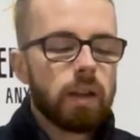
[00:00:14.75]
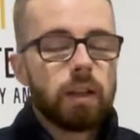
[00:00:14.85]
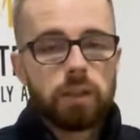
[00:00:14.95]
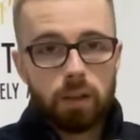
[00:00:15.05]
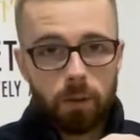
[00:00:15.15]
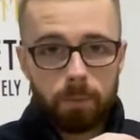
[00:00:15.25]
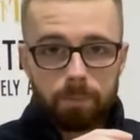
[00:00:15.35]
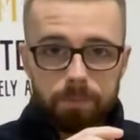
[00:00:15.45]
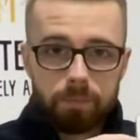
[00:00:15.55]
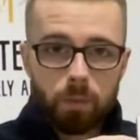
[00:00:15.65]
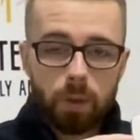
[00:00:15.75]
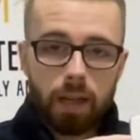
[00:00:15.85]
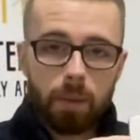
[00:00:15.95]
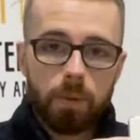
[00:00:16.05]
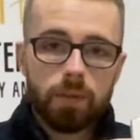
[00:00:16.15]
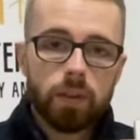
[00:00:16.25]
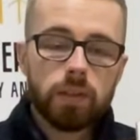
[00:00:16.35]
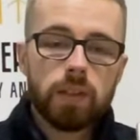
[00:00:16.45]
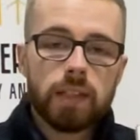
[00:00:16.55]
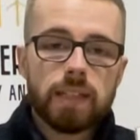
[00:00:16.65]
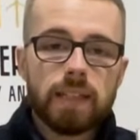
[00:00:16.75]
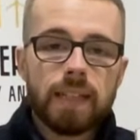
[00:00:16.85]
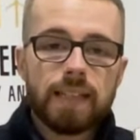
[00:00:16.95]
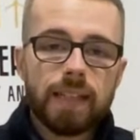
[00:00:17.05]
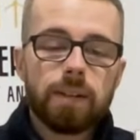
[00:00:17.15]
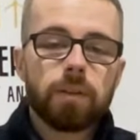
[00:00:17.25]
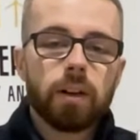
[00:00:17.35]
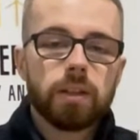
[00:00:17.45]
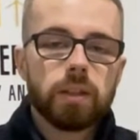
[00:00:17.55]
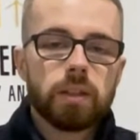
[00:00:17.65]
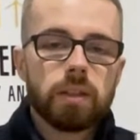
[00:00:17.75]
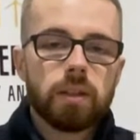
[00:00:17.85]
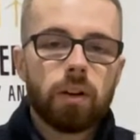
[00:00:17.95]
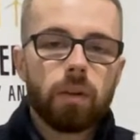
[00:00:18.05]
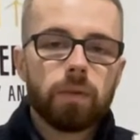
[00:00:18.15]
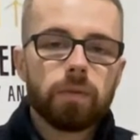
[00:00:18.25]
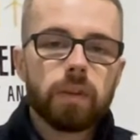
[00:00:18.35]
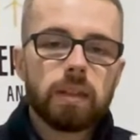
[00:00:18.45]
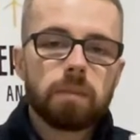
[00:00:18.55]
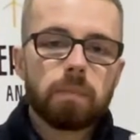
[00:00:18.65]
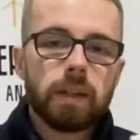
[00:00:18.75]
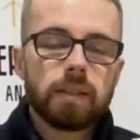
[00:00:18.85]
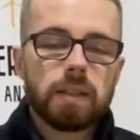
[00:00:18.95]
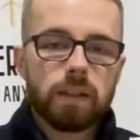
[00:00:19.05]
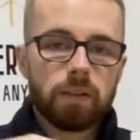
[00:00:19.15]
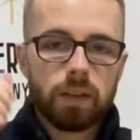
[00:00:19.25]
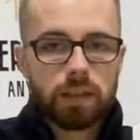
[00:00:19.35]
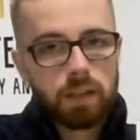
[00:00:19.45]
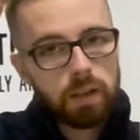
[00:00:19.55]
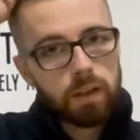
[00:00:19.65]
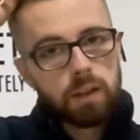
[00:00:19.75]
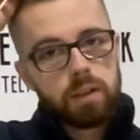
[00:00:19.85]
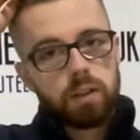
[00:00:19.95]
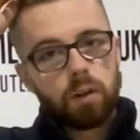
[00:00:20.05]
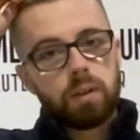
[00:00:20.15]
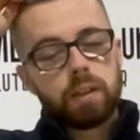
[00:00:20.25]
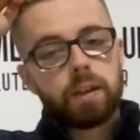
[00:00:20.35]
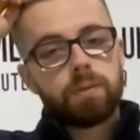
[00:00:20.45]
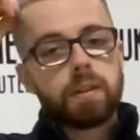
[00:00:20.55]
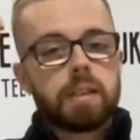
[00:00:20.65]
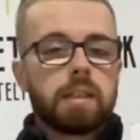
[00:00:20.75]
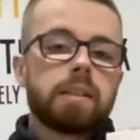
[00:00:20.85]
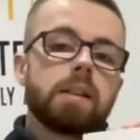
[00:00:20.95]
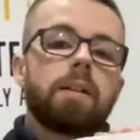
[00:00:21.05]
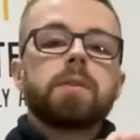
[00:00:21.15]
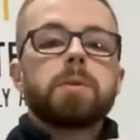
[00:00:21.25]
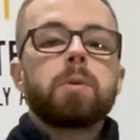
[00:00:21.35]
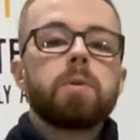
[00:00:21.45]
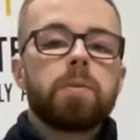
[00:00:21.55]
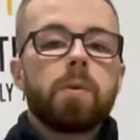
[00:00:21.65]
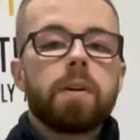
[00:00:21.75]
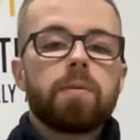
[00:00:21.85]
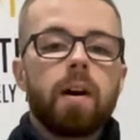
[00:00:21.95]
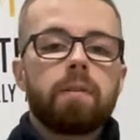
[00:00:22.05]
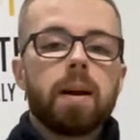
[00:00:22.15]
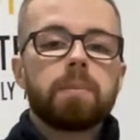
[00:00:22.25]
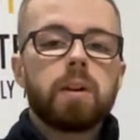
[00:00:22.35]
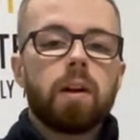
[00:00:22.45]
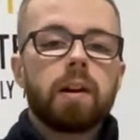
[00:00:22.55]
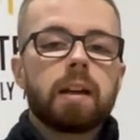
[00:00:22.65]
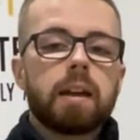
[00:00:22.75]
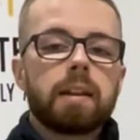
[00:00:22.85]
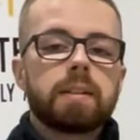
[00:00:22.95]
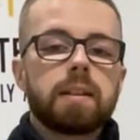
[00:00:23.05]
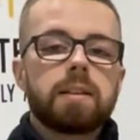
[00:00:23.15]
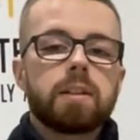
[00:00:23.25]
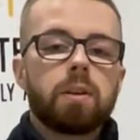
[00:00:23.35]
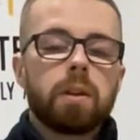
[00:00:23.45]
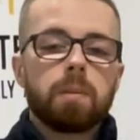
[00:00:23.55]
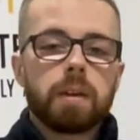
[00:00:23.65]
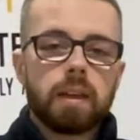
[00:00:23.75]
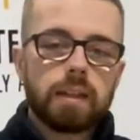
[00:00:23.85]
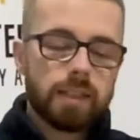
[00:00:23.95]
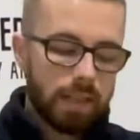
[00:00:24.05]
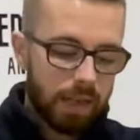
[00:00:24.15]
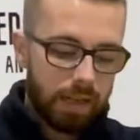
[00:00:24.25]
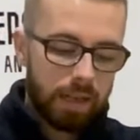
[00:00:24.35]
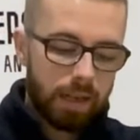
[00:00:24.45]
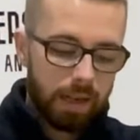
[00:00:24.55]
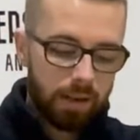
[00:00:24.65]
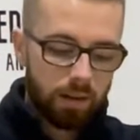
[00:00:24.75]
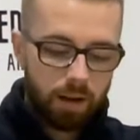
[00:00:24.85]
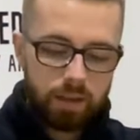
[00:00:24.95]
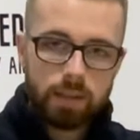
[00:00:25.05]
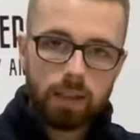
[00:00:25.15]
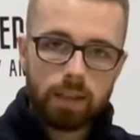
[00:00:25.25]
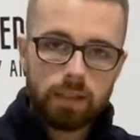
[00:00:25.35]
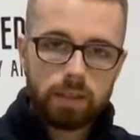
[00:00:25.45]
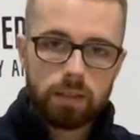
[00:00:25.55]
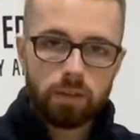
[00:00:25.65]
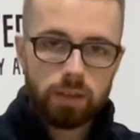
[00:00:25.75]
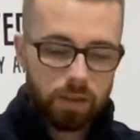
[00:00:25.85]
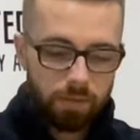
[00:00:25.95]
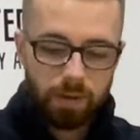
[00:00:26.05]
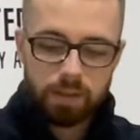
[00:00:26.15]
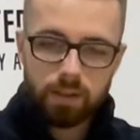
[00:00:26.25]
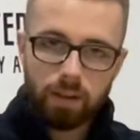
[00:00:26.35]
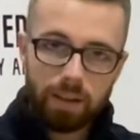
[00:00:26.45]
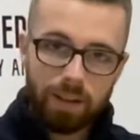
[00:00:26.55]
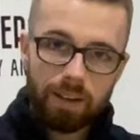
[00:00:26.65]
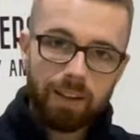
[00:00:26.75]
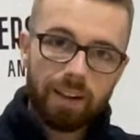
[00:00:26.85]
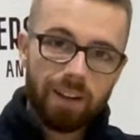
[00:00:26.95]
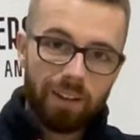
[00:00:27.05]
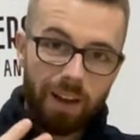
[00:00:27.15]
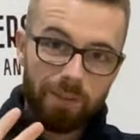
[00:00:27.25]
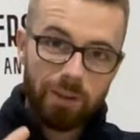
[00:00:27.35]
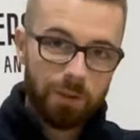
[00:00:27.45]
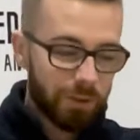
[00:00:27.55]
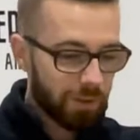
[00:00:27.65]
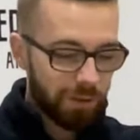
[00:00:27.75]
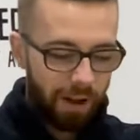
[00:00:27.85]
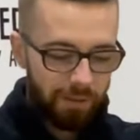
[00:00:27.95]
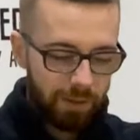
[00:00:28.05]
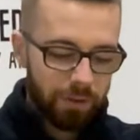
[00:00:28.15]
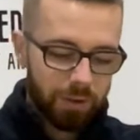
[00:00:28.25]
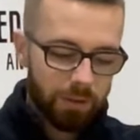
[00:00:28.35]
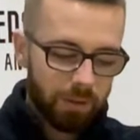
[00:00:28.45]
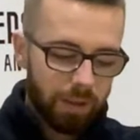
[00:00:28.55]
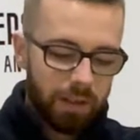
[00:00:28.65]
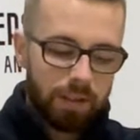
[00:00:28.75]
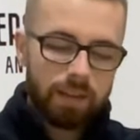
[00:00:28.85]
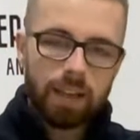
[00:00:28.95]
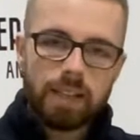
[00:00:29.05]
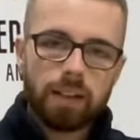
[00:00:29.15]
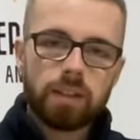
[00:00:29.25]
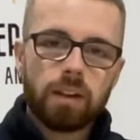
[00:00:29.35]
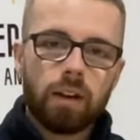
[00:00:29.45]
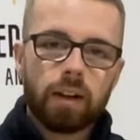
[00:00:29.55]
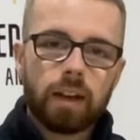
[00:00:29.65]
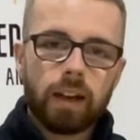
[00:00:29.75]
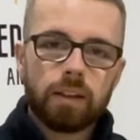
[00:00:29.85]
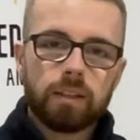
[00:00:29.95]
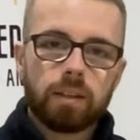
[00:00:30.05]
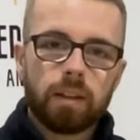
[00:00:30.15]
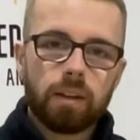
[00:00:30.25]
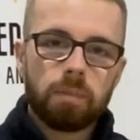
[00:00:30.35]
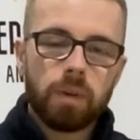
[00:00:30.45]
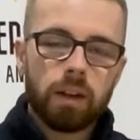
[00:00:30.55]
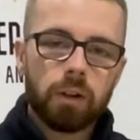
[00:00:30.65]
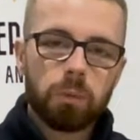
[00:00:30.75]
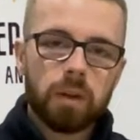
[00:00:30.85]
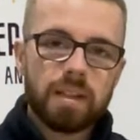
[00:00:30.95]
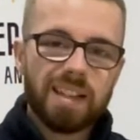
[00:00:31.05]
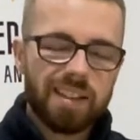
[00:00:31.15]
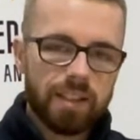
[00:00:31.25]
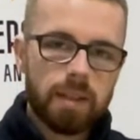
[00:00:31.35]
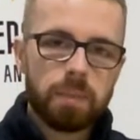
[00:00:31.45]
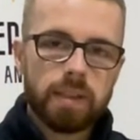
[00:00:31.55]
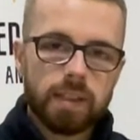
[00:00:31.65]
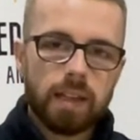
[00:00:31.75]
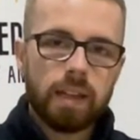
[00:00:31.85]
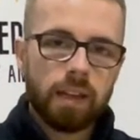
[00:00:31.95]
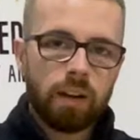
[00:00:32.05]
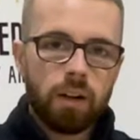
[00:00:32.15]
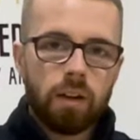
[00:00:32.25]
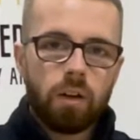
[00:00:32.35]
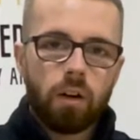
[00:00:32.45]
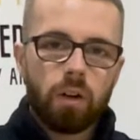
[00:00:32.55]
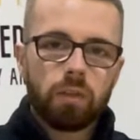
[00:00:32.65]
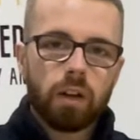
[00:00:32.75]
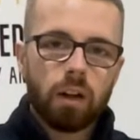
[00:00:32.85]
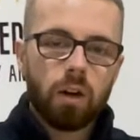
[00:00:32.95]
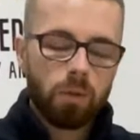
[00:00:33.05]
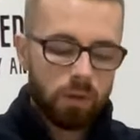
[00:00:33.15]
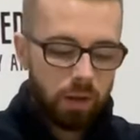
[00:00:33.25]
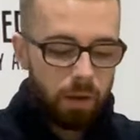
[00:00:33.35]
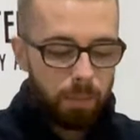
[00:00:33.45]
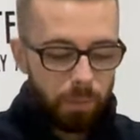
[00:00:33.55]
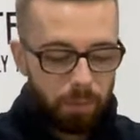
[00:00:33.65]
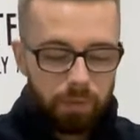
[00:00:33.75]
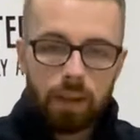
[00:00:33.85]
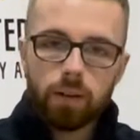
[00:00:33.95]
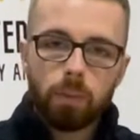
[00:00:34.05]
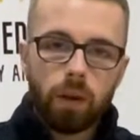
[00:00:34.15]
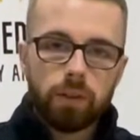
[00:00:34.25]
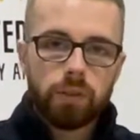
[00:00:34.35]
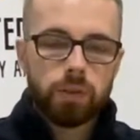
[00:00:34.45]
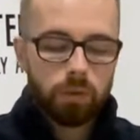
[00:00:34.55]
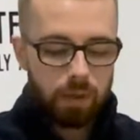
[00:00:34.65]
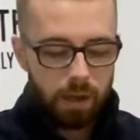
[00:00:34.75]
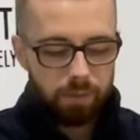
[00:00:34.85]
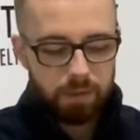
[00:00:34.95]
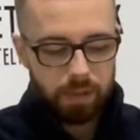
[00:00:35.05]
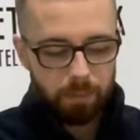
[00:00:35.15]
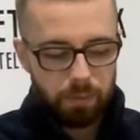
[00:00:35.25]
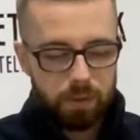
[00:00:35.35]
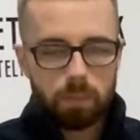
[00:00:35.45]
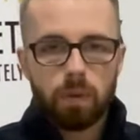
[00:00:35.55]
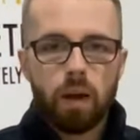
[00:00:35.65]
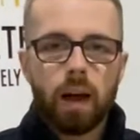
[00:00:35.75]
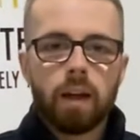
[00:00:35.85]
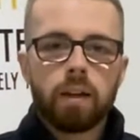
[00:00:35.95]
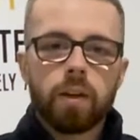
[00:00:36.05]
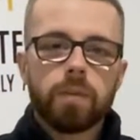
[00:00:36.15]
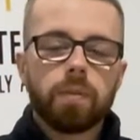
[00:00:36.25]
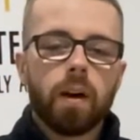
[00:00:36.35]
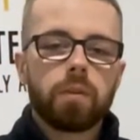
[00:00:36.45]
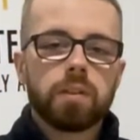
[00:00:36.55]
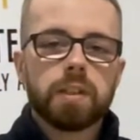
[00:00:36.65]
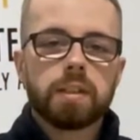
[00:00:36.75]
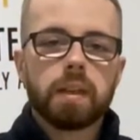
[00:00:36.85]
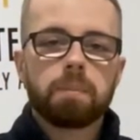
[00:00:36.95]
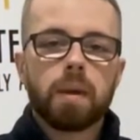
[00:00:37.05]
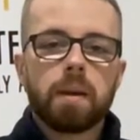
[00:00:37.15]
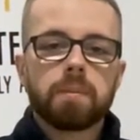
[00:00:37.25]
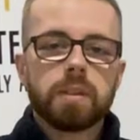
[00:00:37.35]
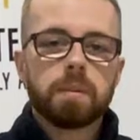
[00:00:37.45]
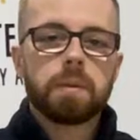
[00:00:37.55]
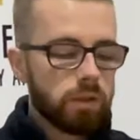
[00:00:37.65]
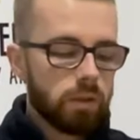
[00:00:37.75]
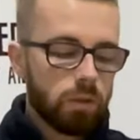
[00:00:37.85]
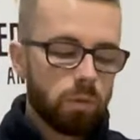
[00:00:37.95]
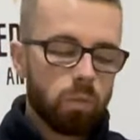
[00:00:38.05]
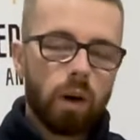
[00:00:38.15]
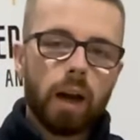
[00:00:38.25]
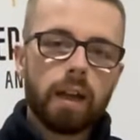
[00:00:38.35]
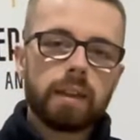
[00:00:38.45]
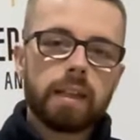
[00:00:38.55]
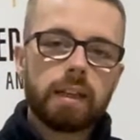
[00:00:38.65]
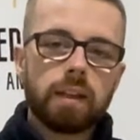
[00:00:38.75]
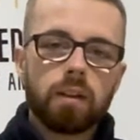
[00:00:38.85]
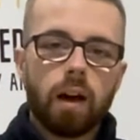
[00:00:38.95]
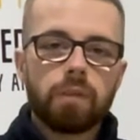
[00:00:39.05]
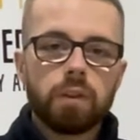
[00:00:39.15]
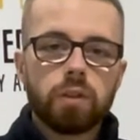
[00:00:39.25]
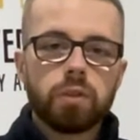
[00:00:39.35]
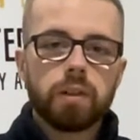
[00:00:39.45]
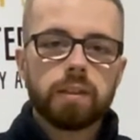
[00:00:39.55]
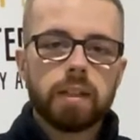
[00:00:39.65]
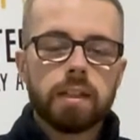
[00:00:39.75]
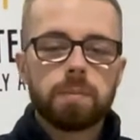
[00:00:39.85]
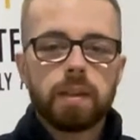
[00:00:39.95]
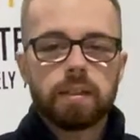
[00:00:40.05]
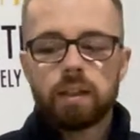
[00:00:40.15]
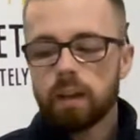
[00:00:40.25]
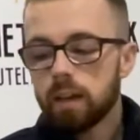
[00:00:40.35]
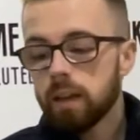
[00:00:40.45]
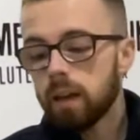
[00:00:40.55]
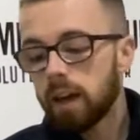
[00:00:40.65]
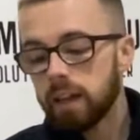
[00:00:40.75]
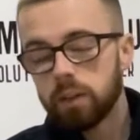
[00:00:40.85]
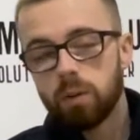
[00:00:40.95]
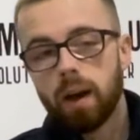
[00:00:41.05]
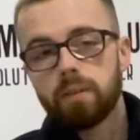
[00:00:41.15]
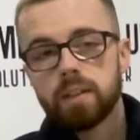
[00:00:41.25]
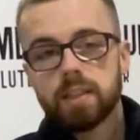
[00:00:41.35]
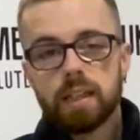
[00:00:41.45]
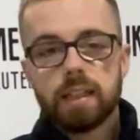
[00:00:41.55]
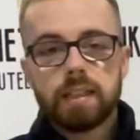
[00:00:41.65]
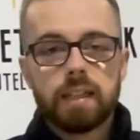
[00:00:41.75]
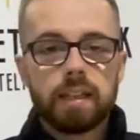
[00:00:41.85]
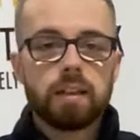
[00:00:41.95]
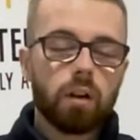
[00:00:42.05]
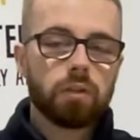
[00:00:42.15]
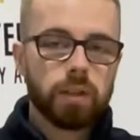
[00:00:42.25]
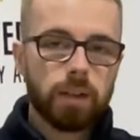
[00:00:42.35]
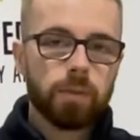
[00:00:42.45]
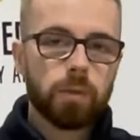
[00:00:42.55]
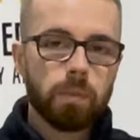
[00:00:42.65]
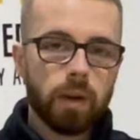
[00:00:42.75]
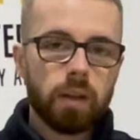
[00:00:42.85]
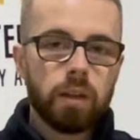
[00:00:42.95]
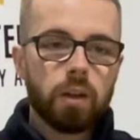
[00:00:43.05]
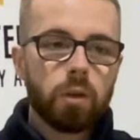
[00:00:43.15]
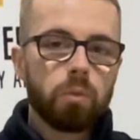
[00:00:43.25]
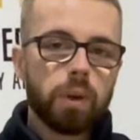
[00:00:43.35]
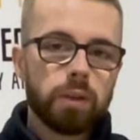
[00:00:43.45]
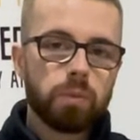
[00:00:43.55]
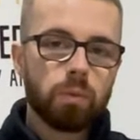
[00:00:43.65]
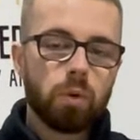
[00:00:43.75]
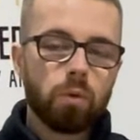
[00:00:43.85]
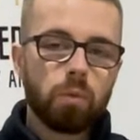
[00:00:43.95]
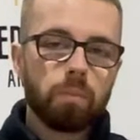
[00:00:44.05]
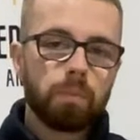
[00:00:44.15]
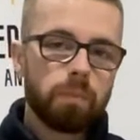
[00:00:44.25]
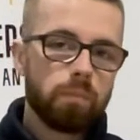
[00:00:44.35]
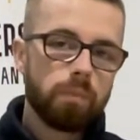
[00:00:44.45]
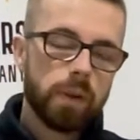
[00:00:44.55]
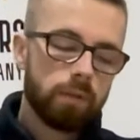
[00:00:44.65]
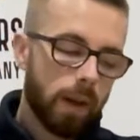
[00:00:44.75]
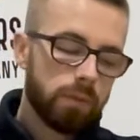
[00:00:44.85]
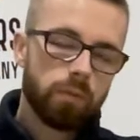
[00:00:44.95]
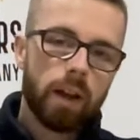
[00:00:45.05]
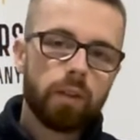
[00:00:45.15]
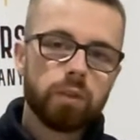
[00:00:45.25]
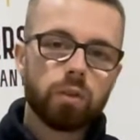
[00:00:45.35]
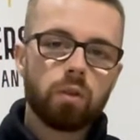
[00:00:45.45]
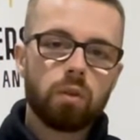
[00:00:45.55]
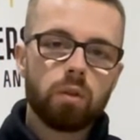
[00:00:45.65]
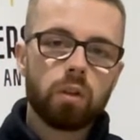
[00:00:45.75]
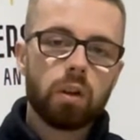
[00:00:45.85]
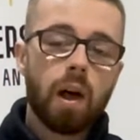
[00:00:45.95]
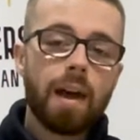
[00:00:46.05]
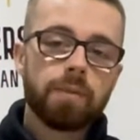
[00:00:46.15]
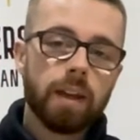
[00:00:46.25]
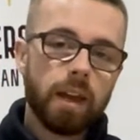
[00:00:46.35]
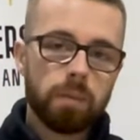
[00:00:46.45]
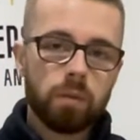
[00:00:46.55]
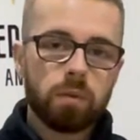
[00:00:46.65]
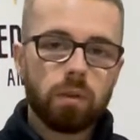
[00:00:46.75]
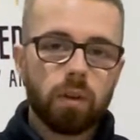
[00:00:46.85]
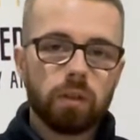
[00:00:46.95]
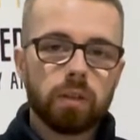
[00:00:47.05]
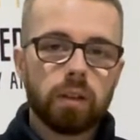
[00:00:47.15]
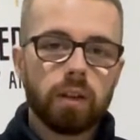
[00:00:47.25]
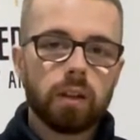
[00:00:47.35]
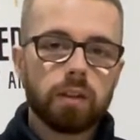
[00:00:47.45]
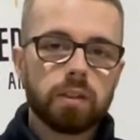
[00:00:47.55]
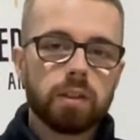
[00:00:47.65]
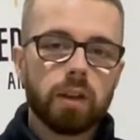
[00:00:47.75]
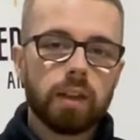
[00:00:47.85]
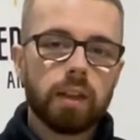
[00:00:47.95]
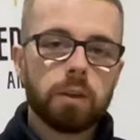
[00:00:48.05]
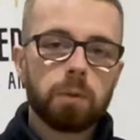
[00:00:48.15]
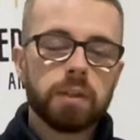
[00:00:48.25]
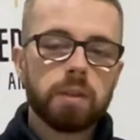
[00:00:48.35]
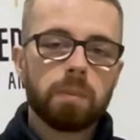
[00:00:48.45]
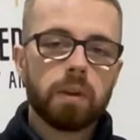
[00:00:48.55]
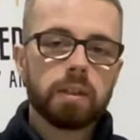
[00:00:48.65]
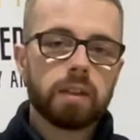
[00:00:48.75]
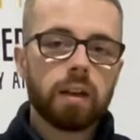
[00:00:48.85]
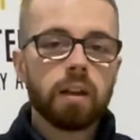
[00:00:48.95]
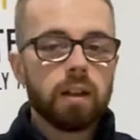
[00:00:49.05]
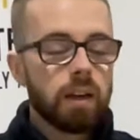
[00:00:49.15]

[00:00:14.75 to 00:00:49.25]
So we're now moving on to the CT versions of the meter series. So the difference is the others were all 45 amp direct connected. So they'll be sitting in line. Say this is your single phase circuit, live and neutral, live and neutral. That's how the direct connected meters would essentially be sitting on the load. But with these ones, you would have a separate supply, five or six amp MCB to wire the live and neutral into this meter. And then you'll have a CT current transformer, which will be wrapped around your live cable on the circuit that you wish to monitor.